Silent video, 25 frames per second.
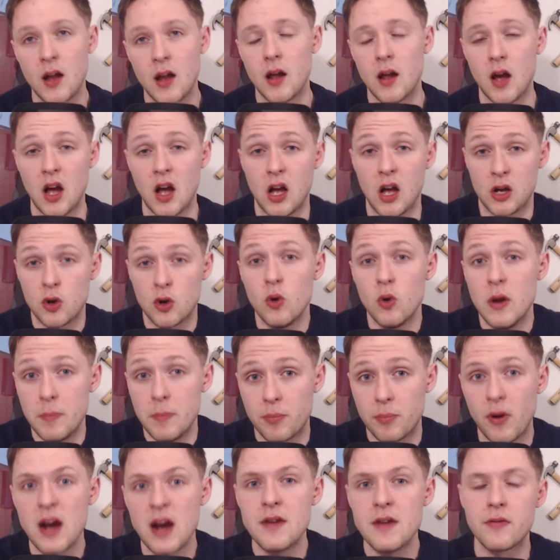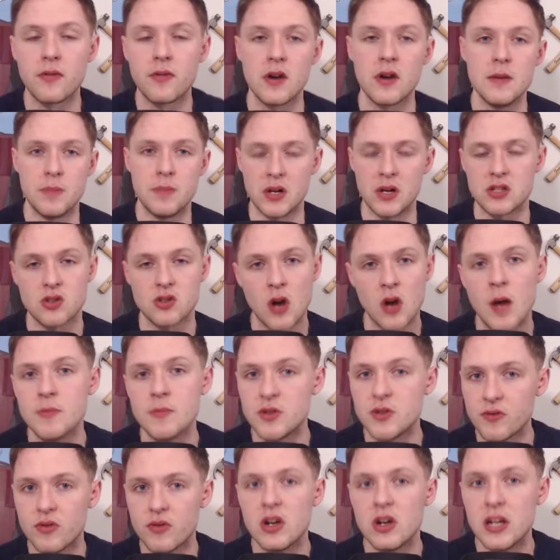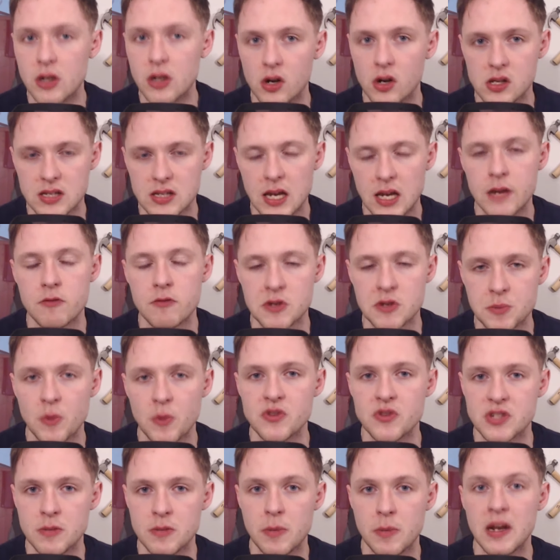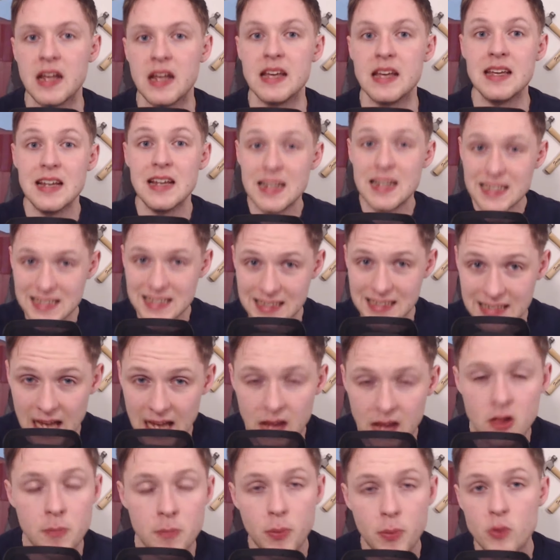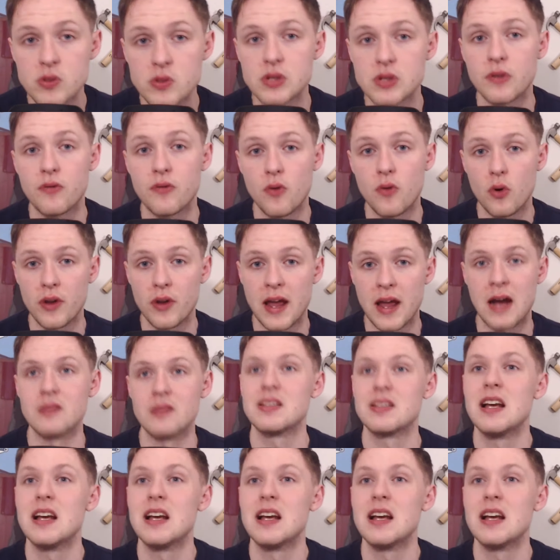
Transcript: I call it bravery, but at times you've really got to take responsibility to get the ball to Fornals,